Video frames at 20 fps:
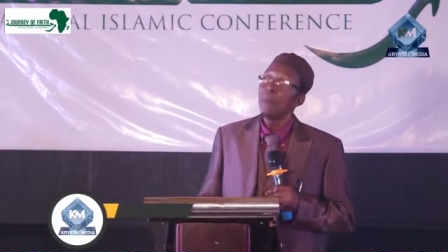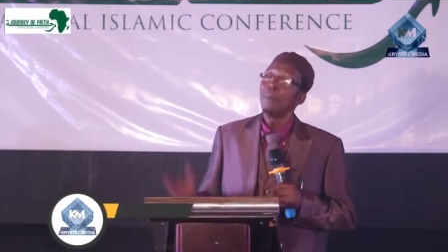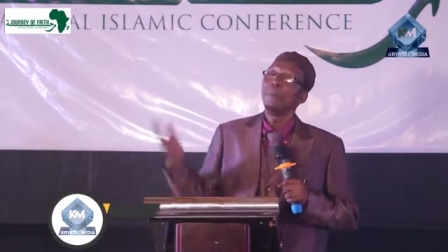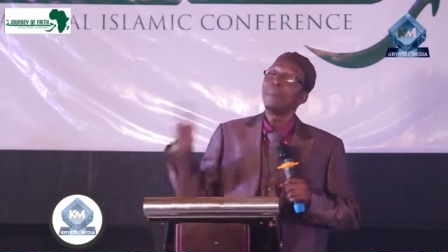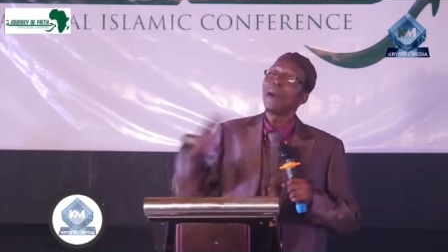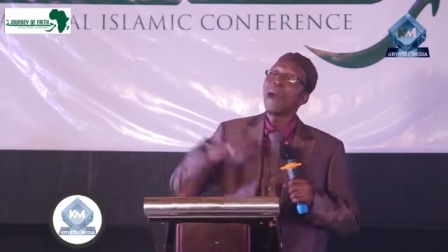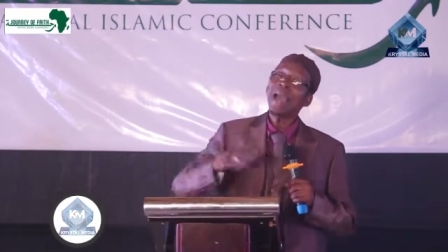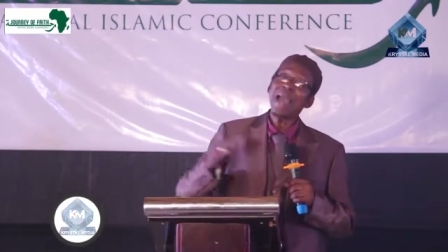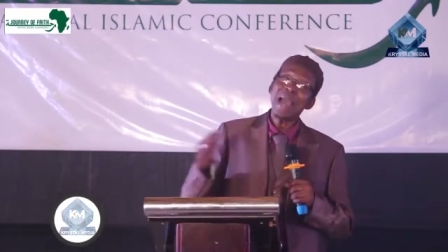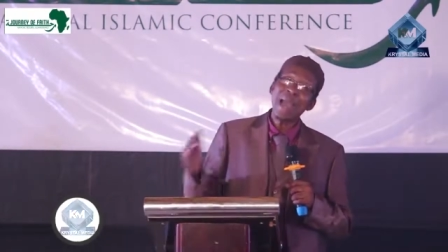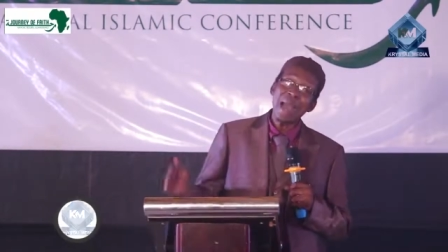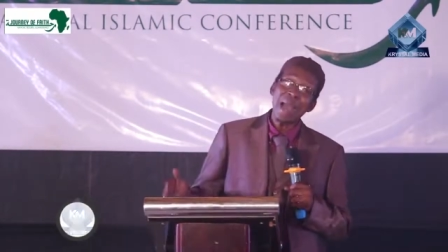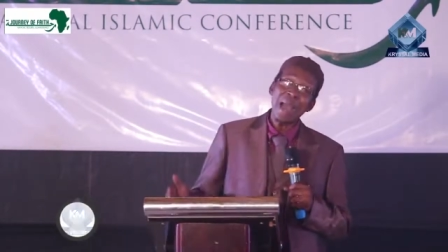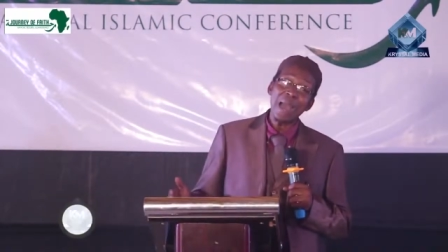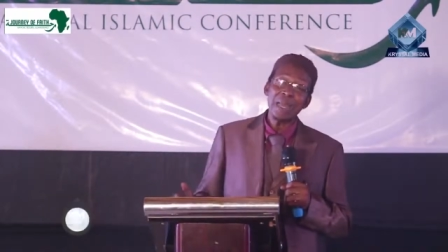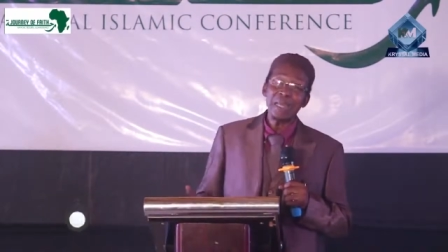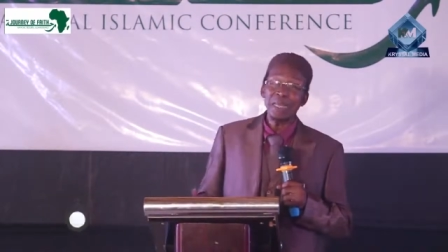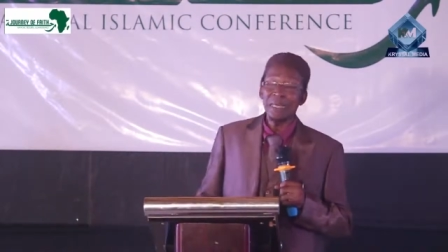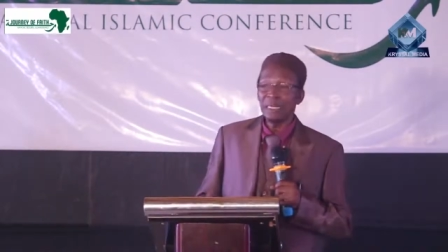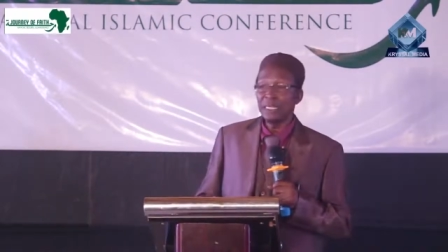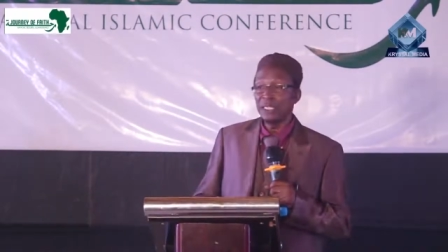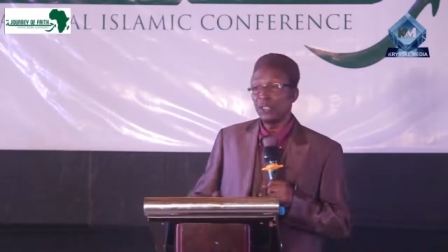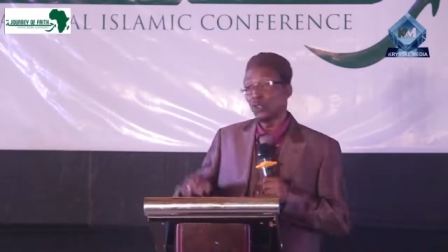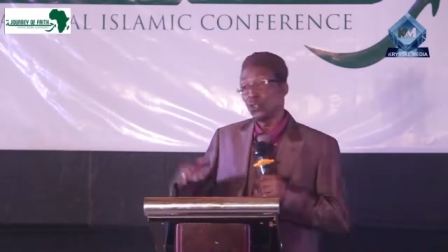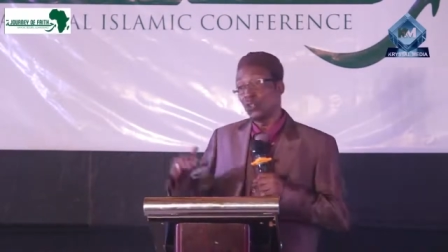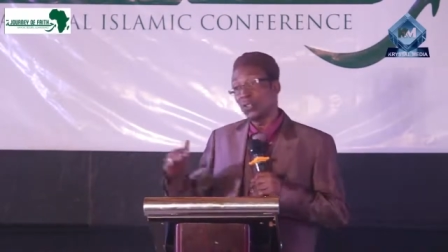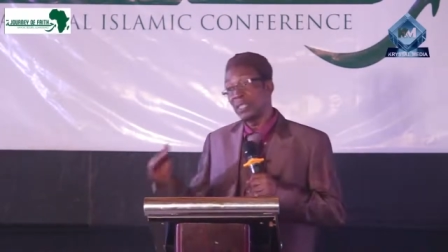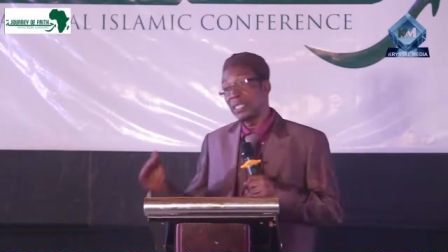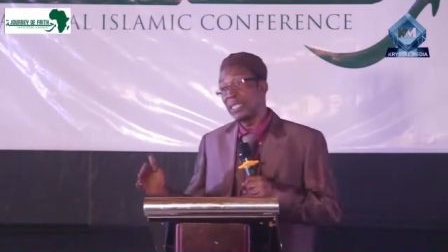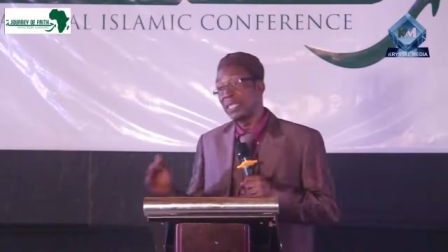My high is
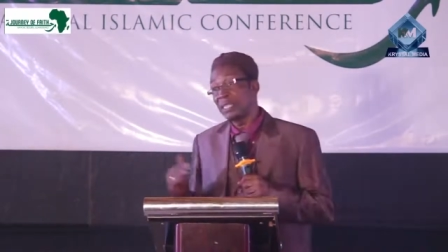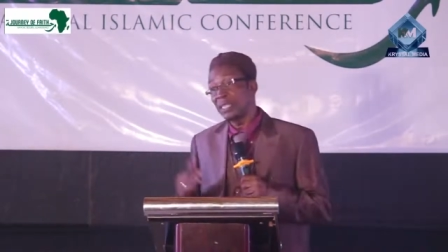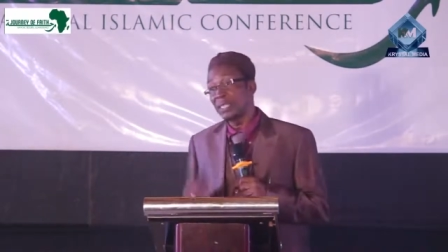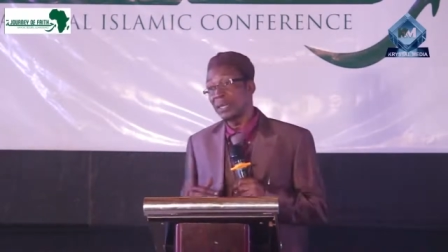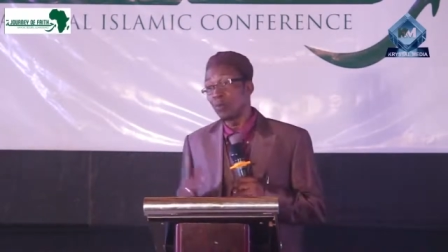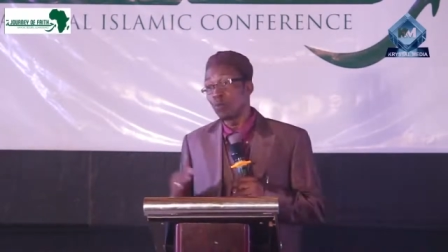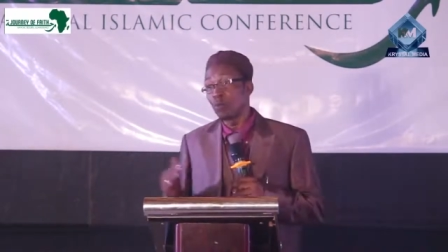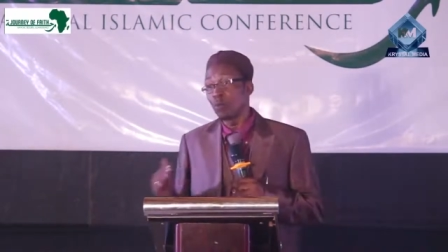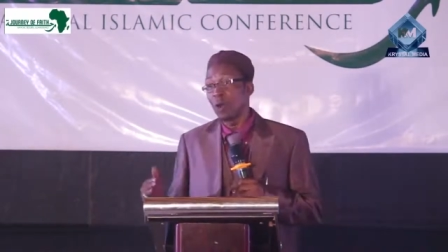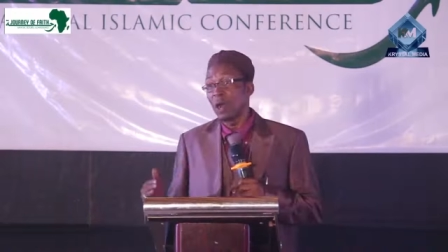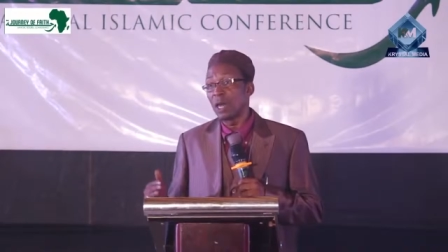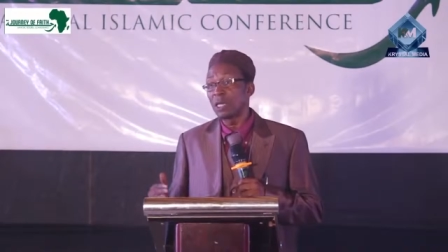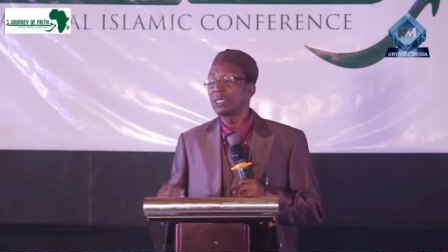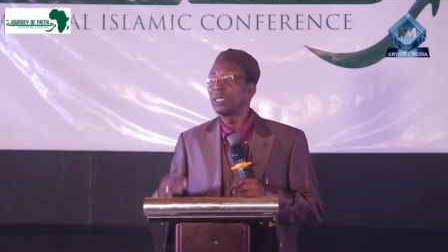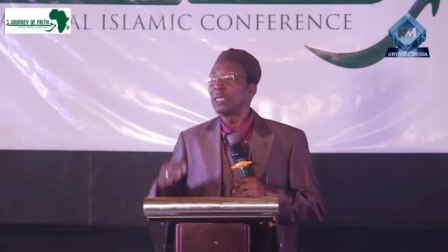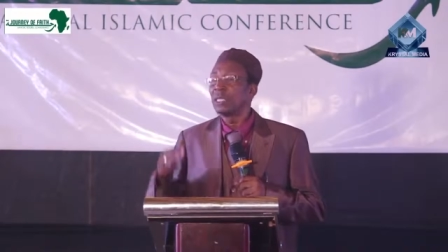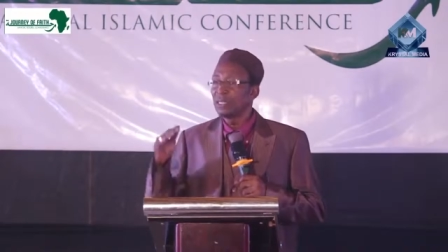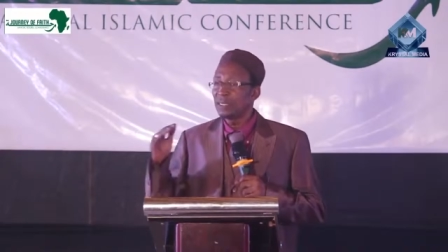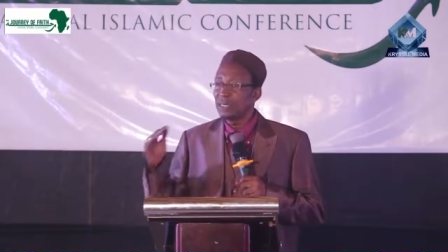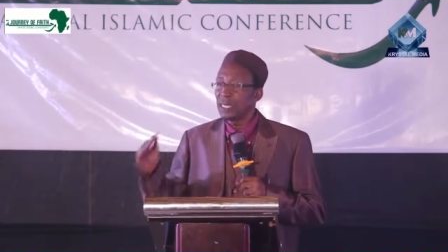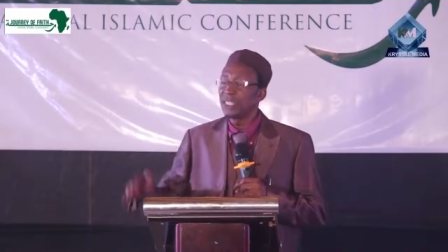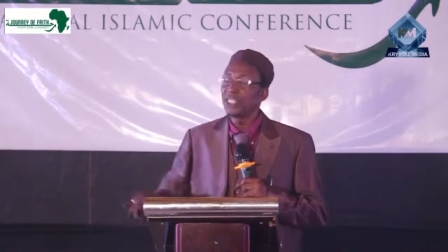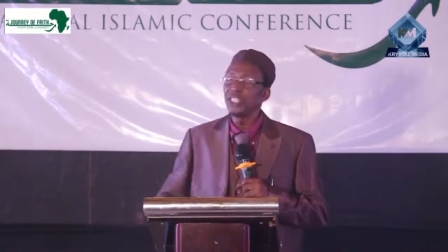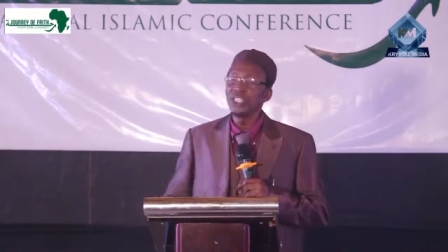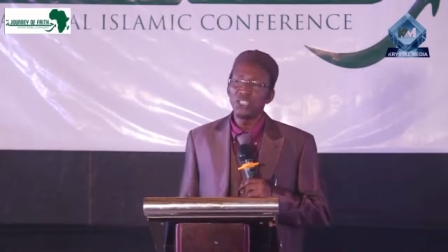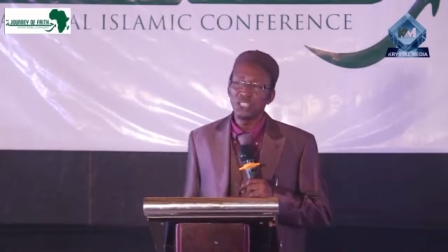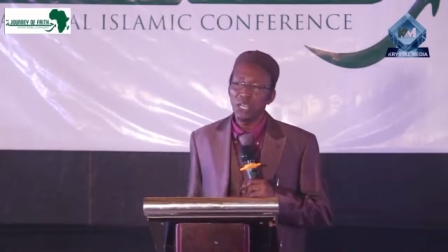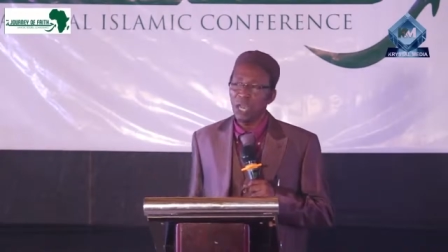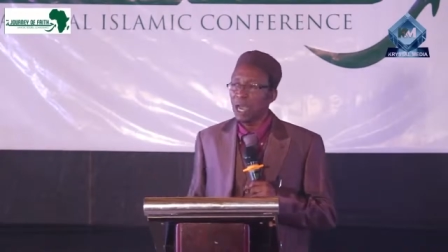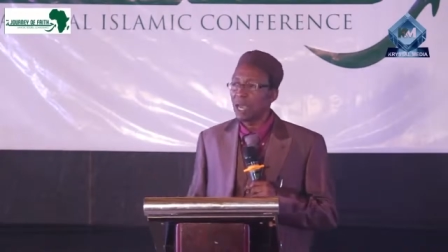to see someone
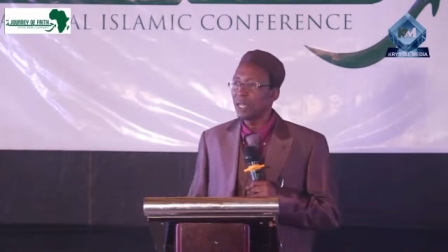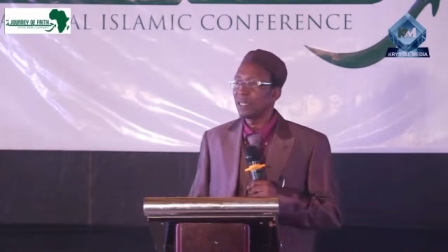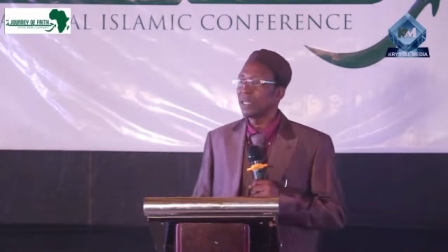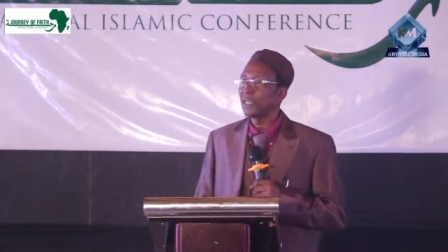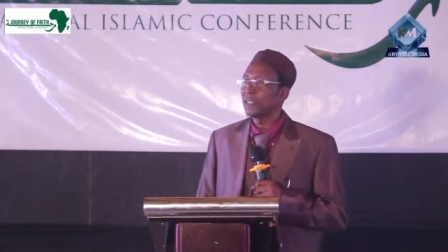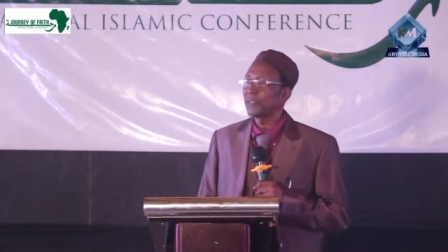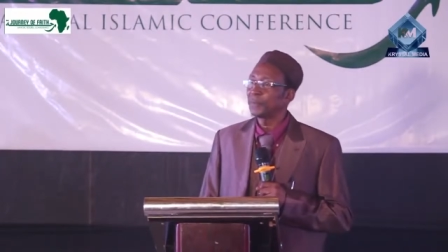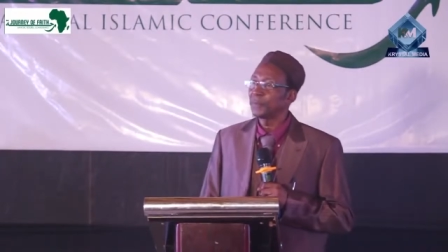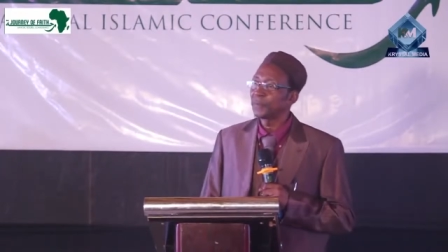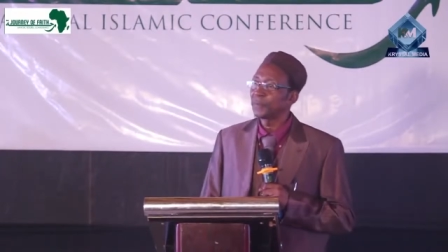taking Shahada.